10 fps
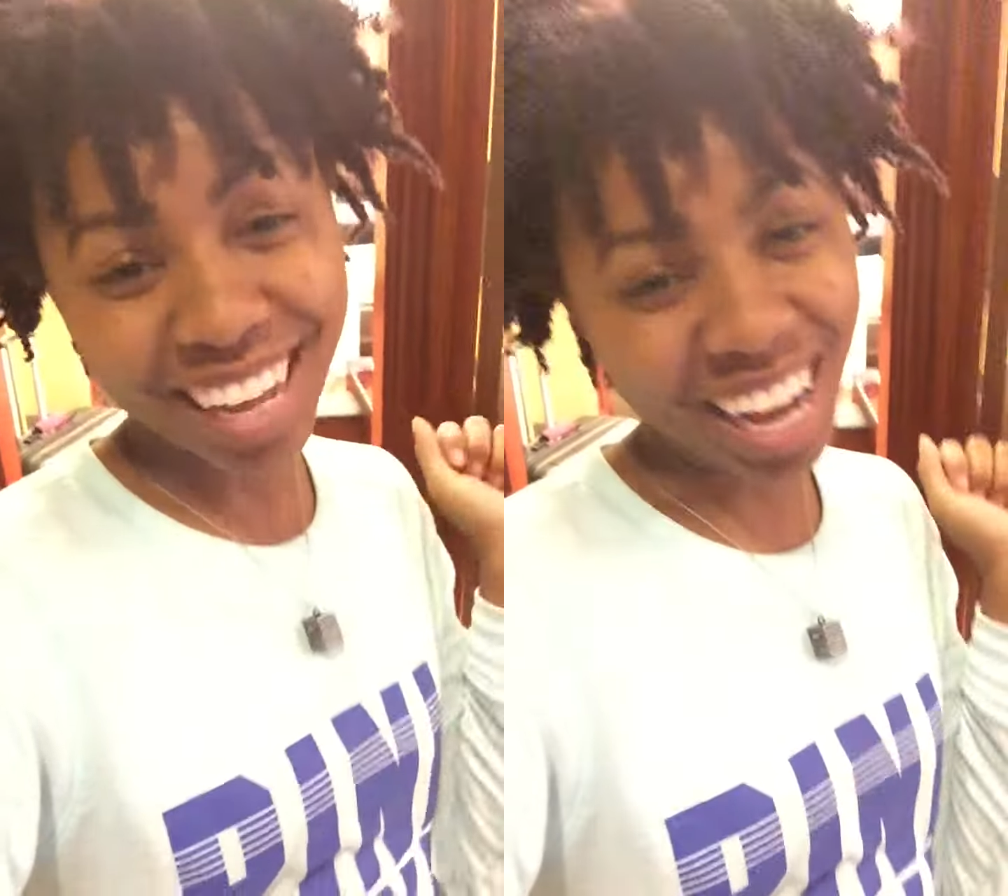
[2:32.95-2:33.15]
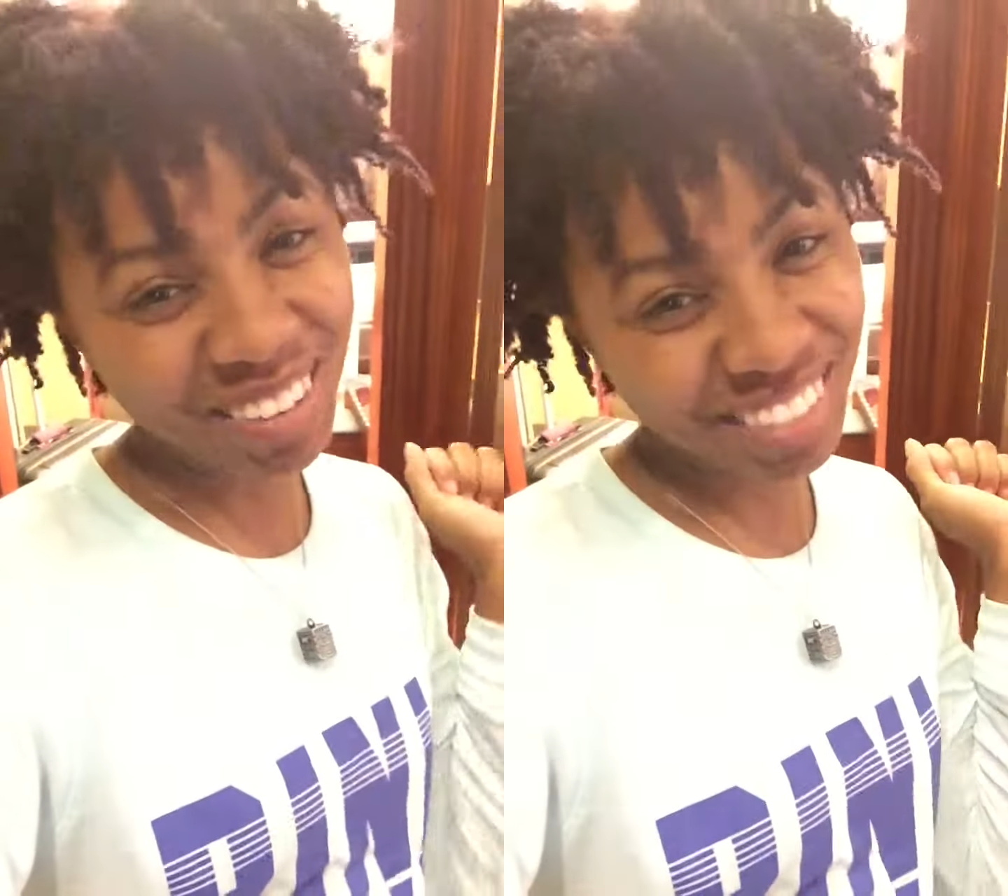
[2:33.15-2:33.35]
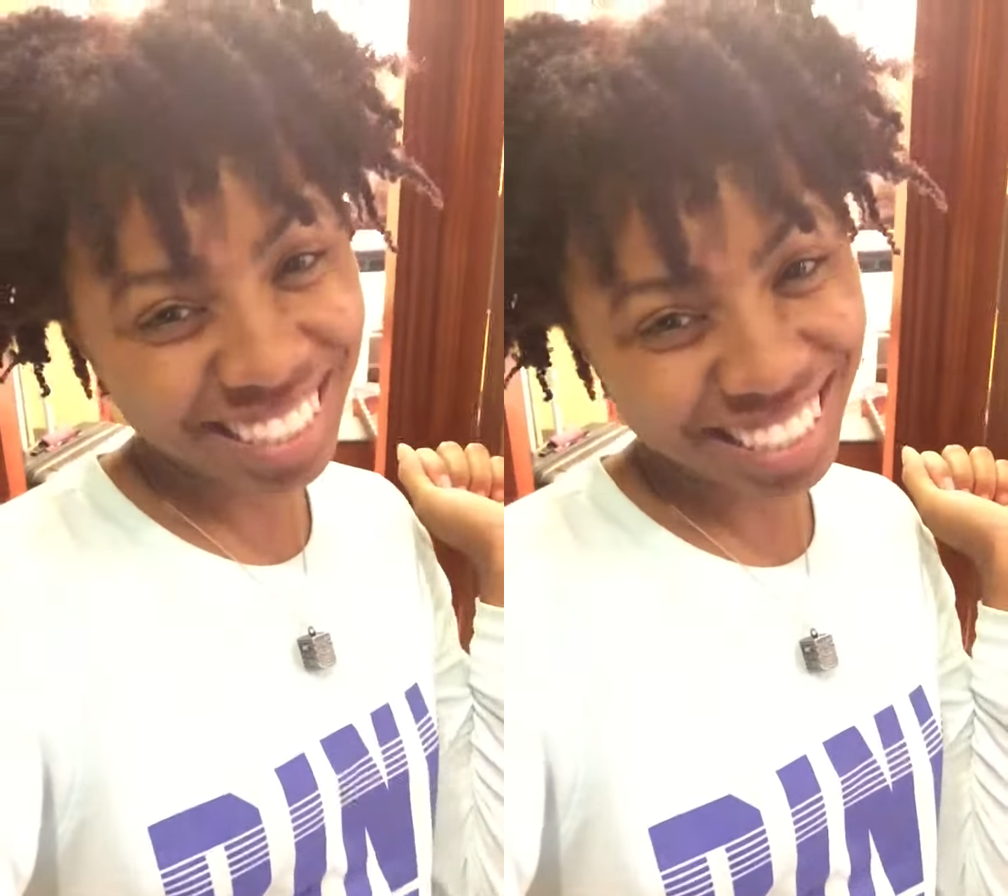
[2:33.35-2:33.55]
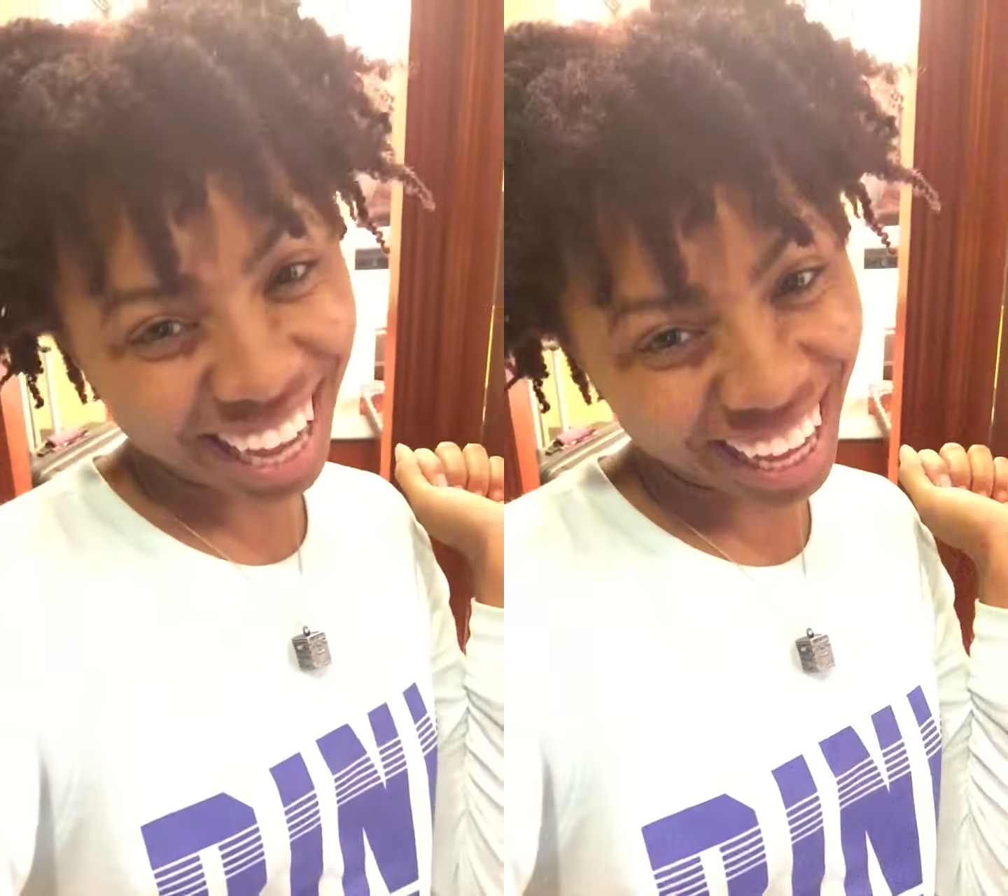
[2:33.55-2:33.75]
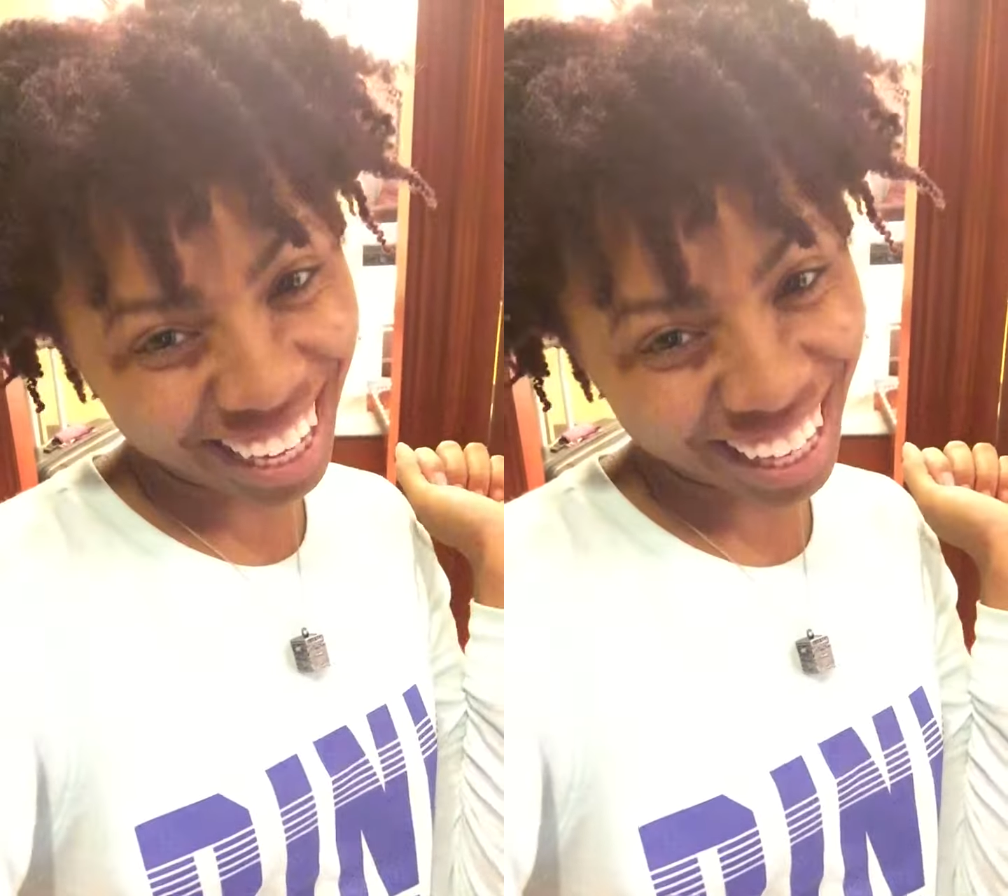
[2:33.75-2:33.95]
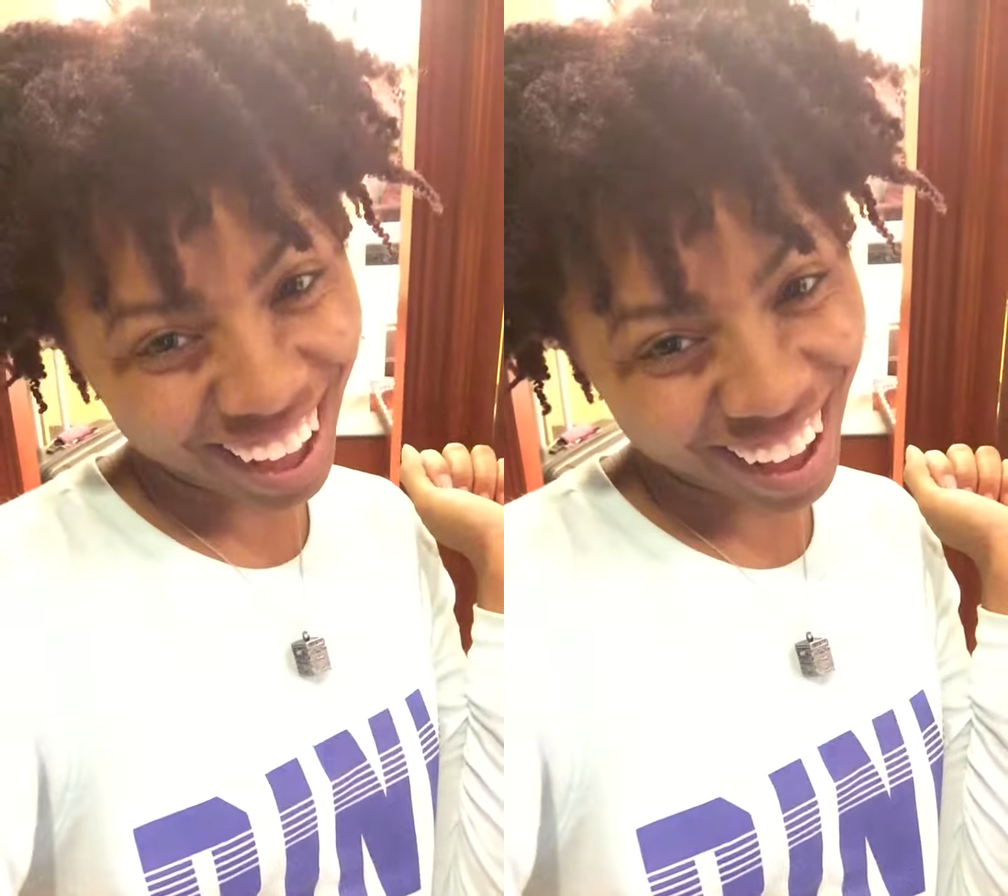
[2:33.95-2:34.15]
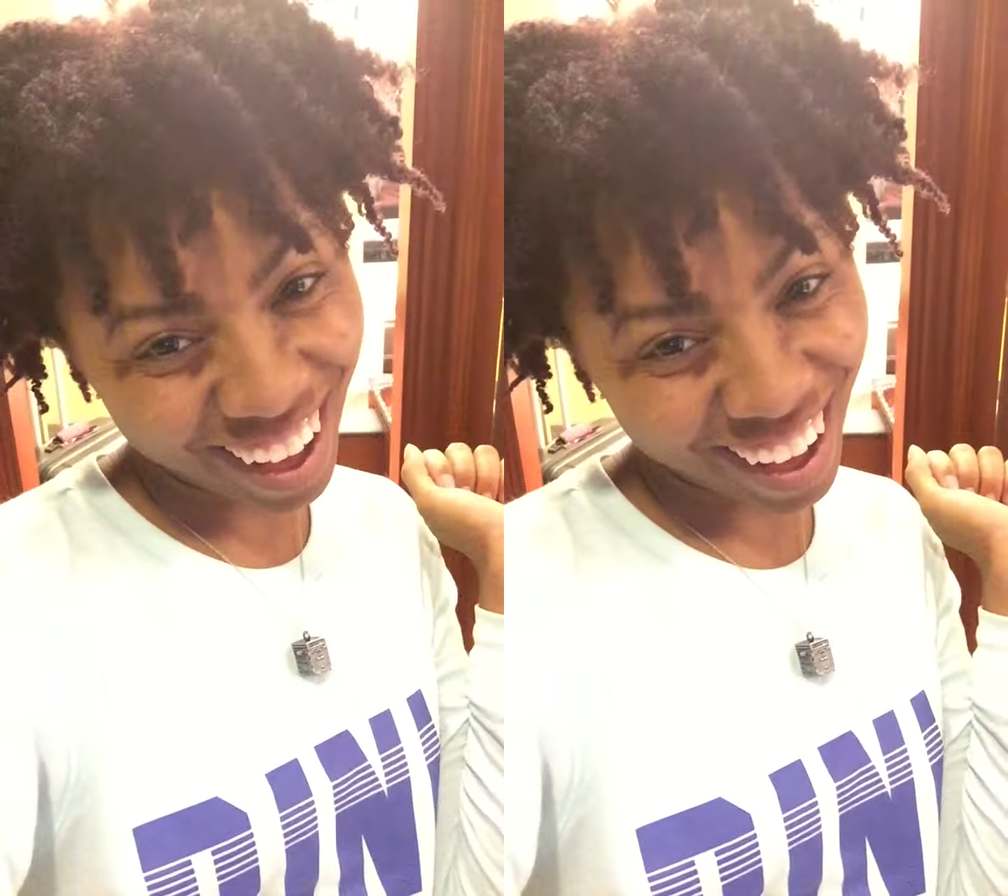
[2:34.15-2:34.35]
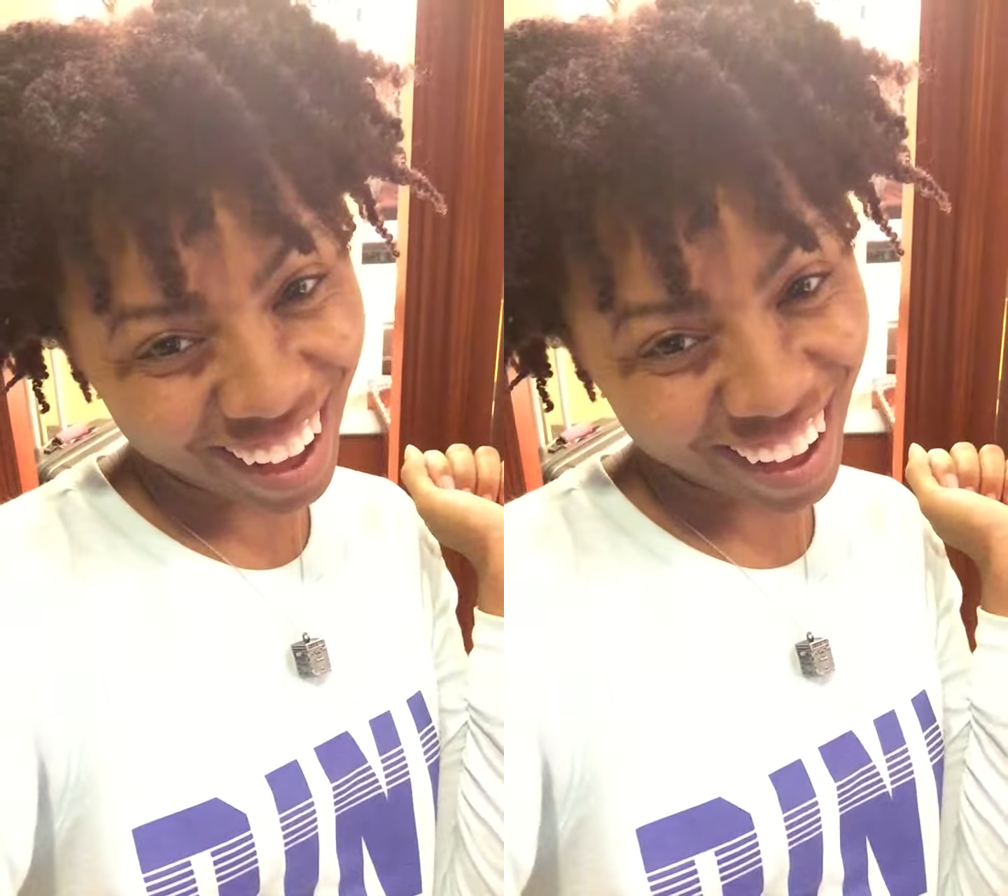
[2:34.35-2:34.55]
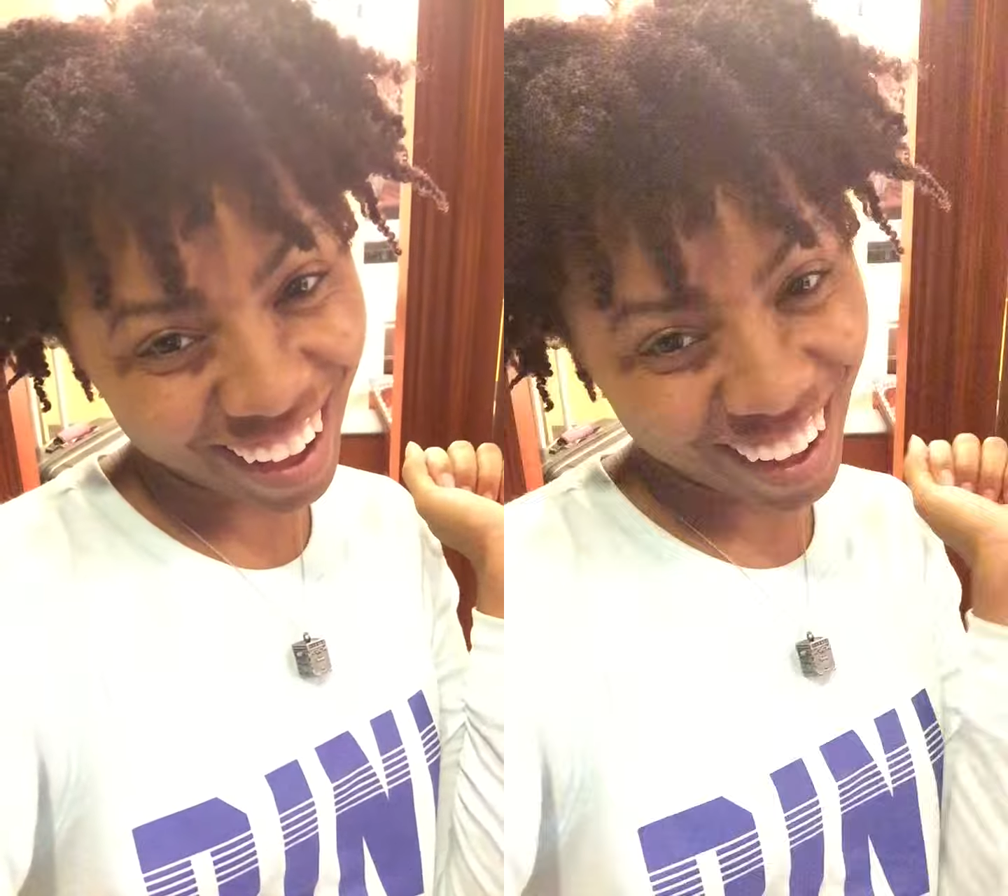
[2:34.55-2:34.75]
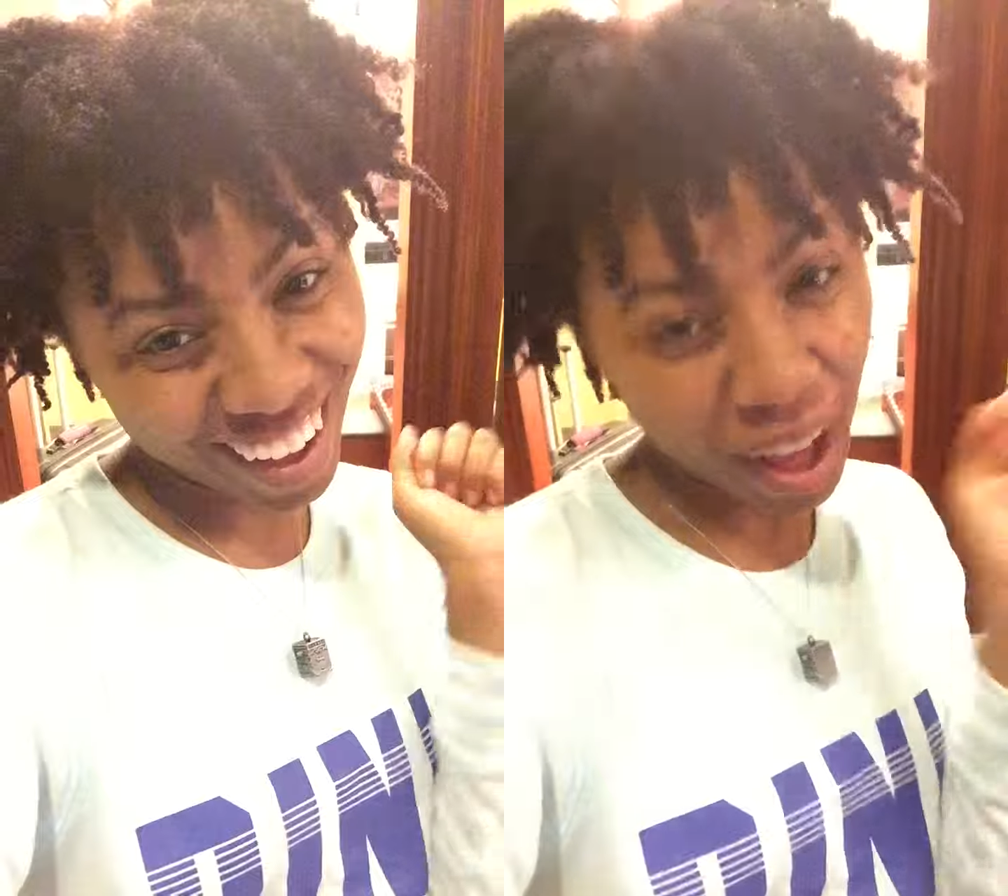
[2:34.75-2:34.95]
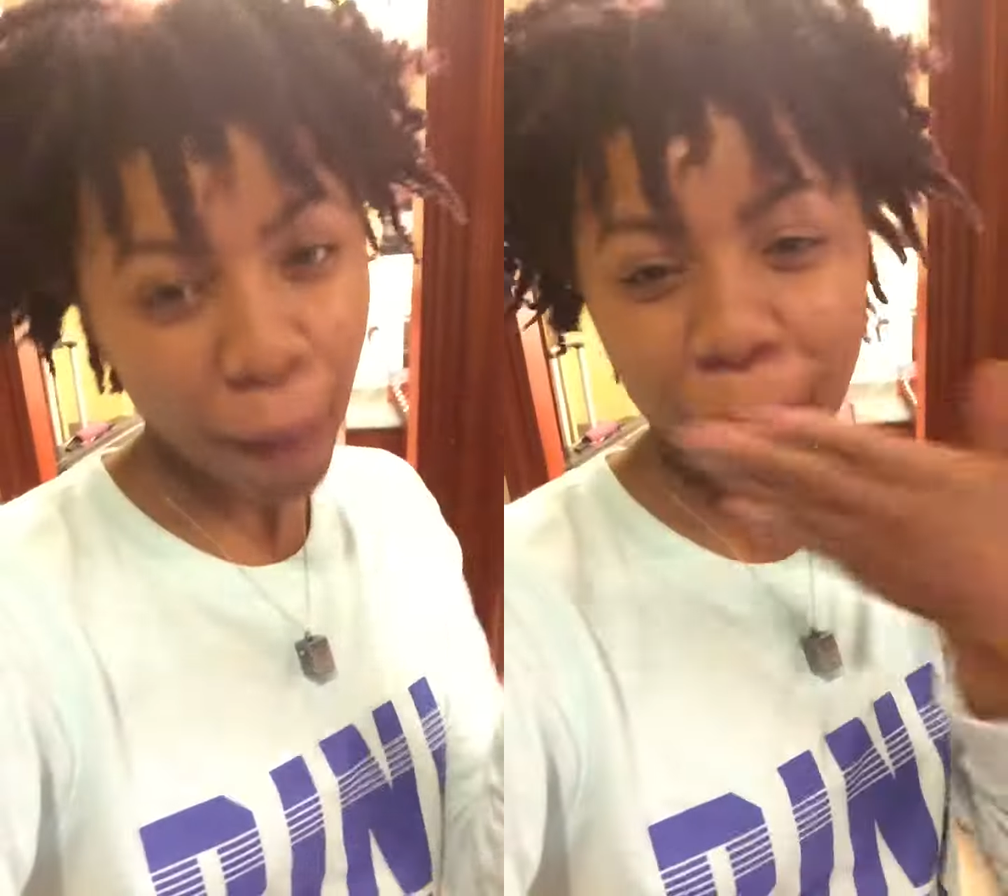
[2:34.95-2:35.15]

I'm in China, y'all.